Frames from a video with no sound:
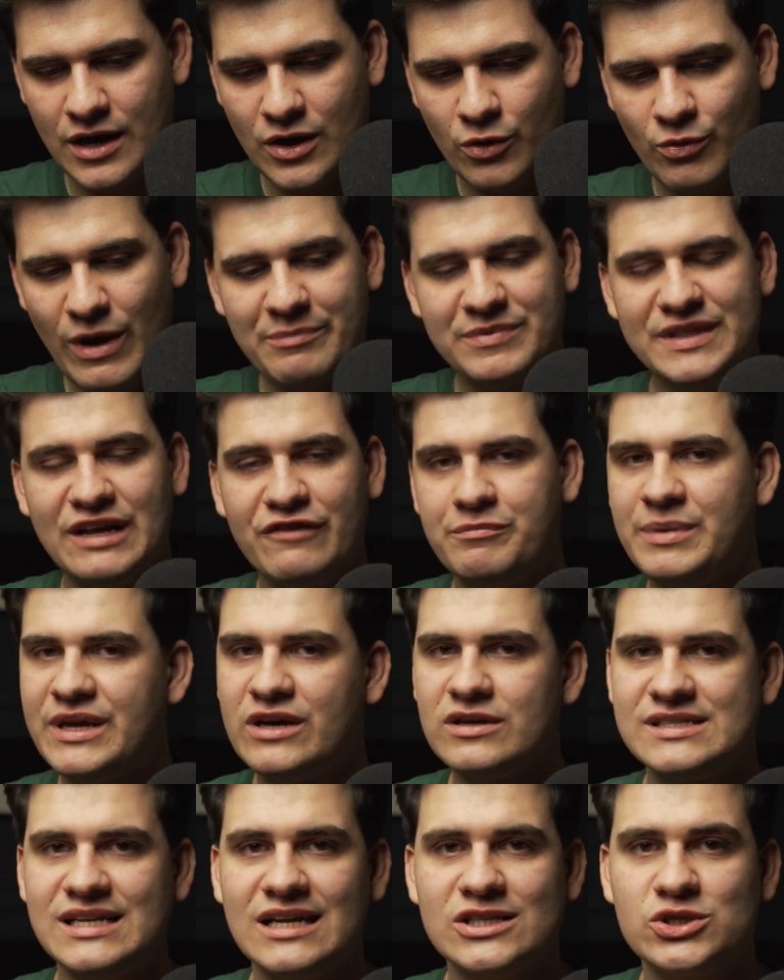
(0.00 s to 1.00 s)
web dev
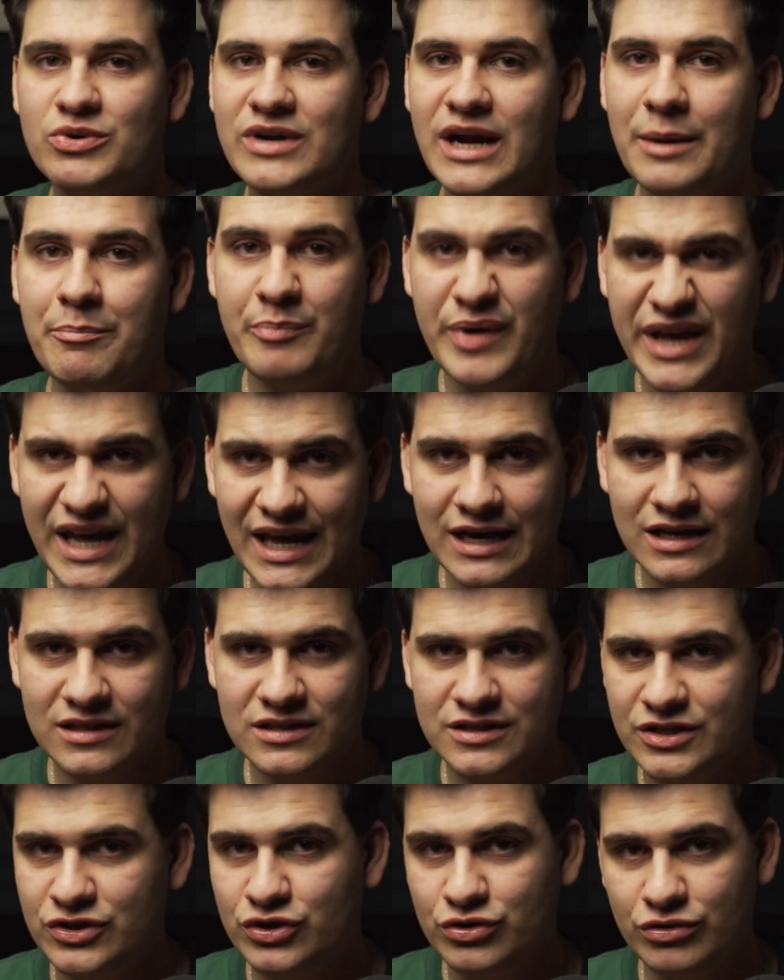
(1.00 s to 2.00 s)
because that's what I
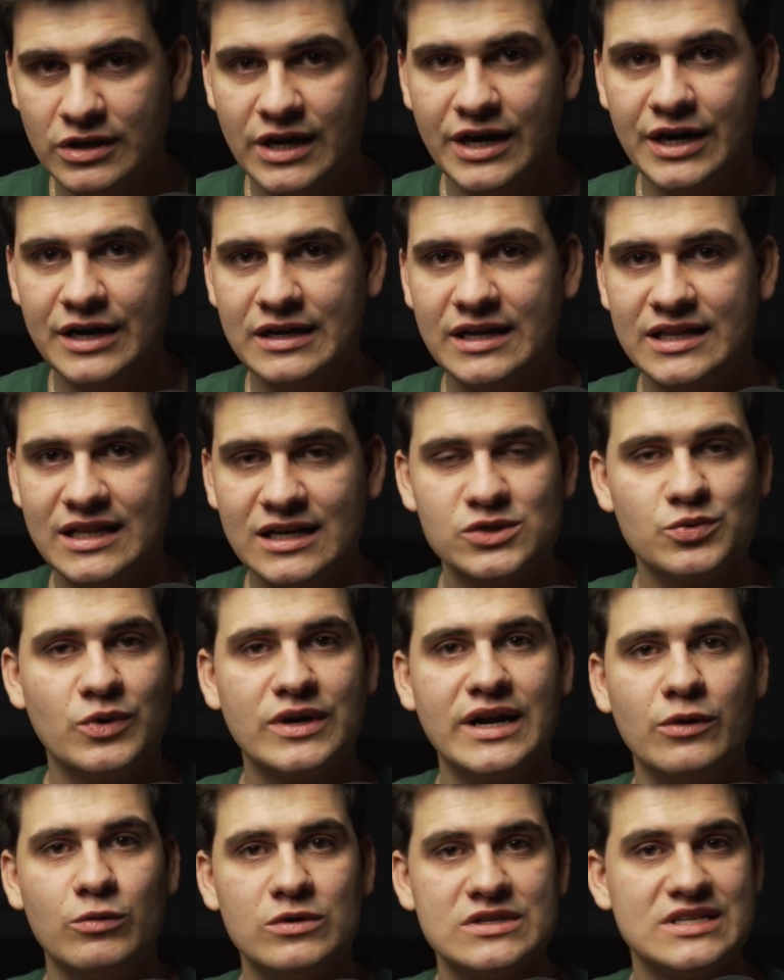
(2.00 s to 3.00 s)
picked to learn and that's
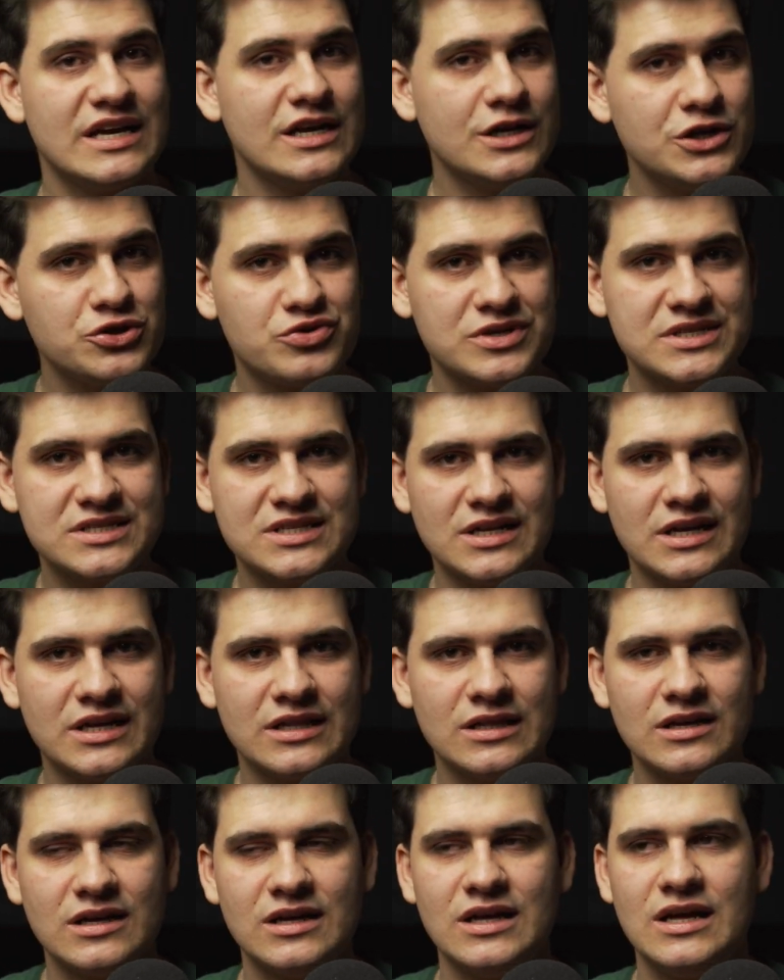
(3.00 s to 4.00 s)
what I was interested
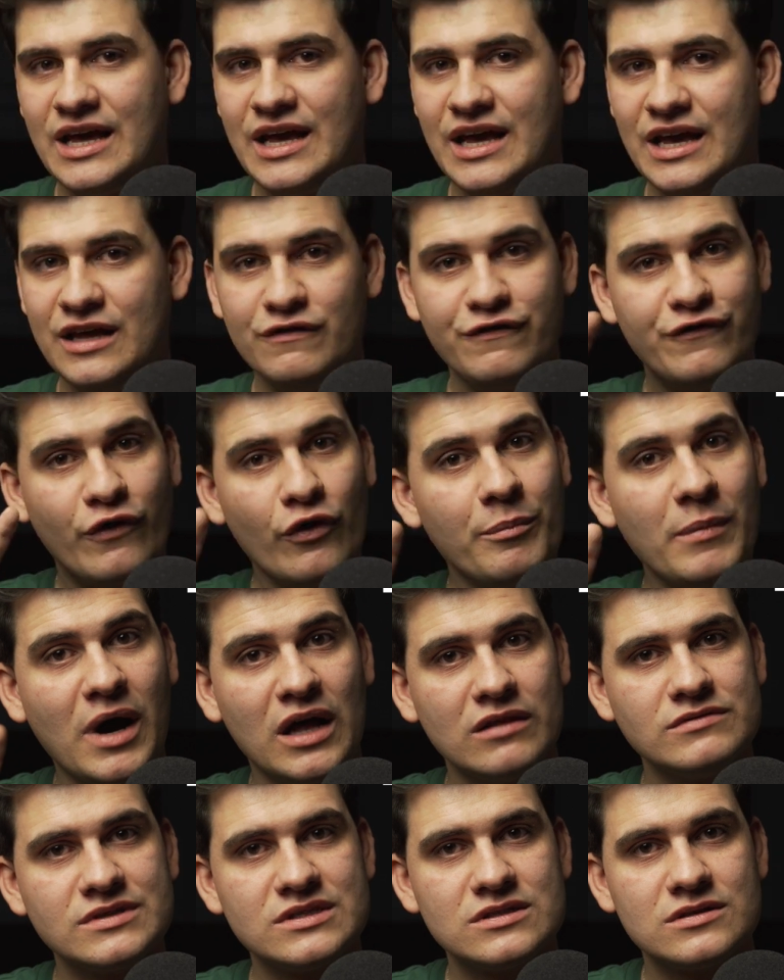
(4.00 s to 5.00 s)
in 4
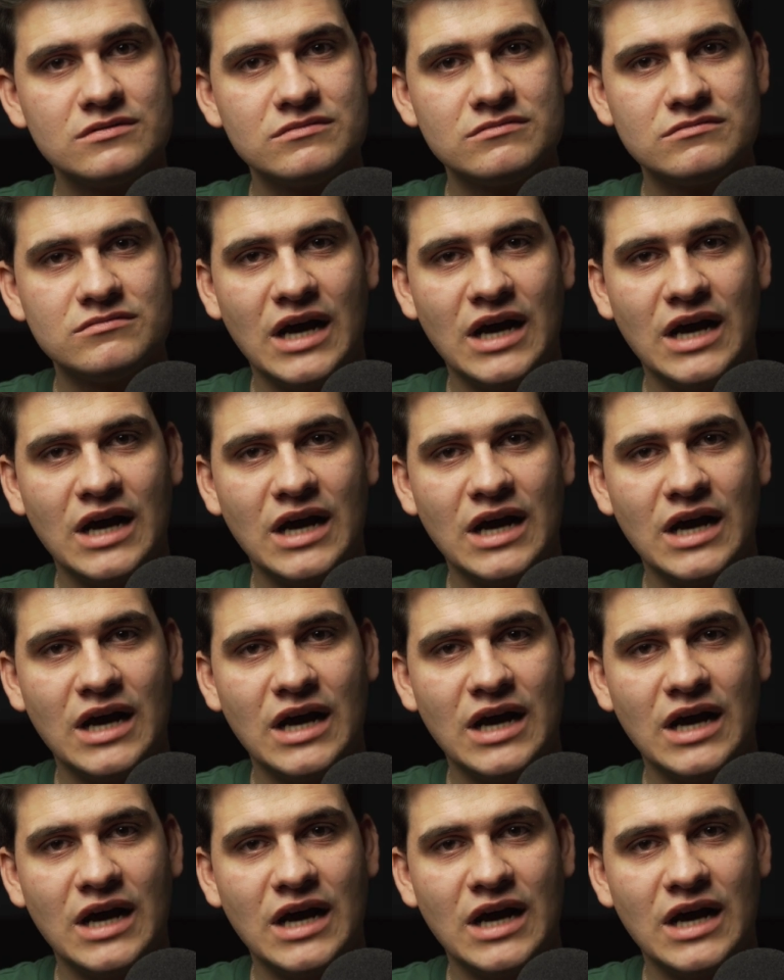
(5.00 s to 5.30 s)
months.